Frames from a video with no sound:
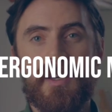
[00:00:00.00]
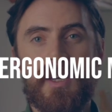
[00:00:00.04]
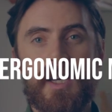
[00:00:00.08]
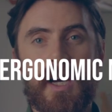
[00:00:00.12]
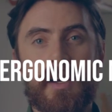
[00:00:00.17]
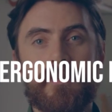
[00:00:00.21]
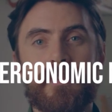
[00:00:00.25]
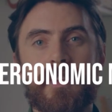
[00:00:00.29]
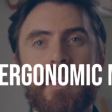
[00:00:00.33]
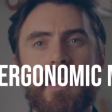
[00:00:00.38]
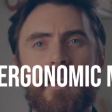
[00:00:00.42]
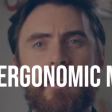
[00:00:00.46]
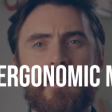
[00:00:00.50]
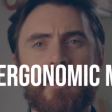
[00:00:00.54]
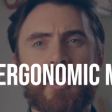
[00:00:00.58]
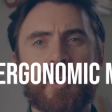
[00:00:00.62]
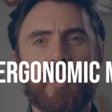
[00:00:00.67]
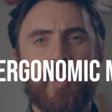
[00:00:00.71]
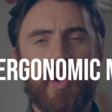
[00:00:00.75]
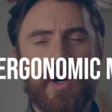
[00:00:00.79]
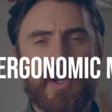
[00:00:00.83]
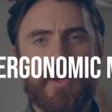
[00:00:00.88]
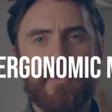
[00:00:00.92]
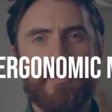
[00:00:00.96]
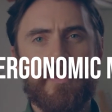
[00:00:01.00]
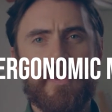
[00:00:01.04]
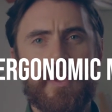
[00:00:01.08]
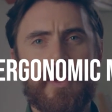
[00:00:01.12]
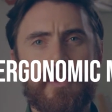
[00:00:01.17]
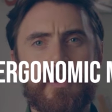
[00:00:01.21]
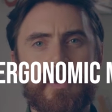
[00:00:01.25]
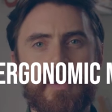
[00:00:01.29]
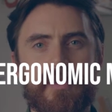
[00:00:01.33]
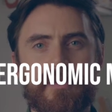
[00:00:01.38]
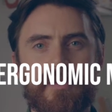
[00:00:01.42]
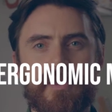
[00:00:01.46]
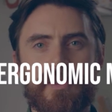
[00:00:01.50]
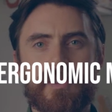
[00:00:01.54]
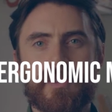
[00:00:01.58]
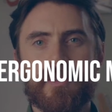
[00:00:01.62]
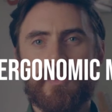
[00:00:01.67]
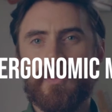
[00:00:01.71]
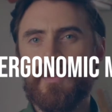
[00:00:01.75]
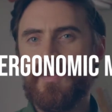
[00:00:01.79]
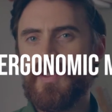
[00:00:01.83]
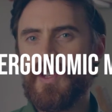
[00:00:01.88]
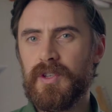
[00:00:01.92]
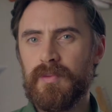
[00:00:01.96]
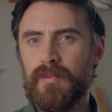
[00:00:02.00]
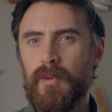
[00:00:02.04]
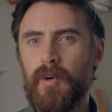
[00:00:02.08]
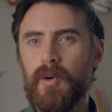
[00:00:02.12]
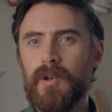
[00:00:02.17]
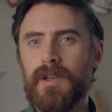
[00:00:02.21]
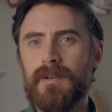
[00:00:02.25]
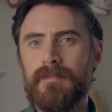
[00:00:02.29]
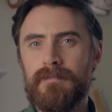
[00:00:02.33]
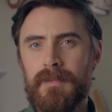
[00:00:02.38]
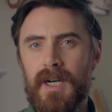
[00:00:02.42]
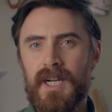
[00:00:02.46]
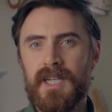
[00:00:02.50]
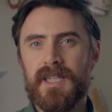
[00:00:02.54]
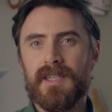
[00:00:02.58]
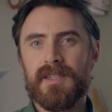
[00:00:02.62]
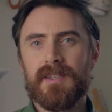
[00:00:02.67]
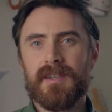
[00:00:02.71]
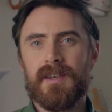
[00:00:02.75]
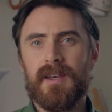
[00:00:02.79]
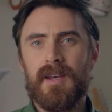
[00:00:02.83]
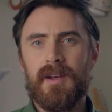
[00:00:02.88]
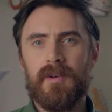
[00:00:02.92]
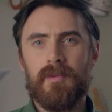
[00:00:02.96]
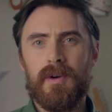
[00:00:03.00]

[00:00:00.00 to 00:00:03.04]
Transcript: I've used quite a few different sort of smaller mice,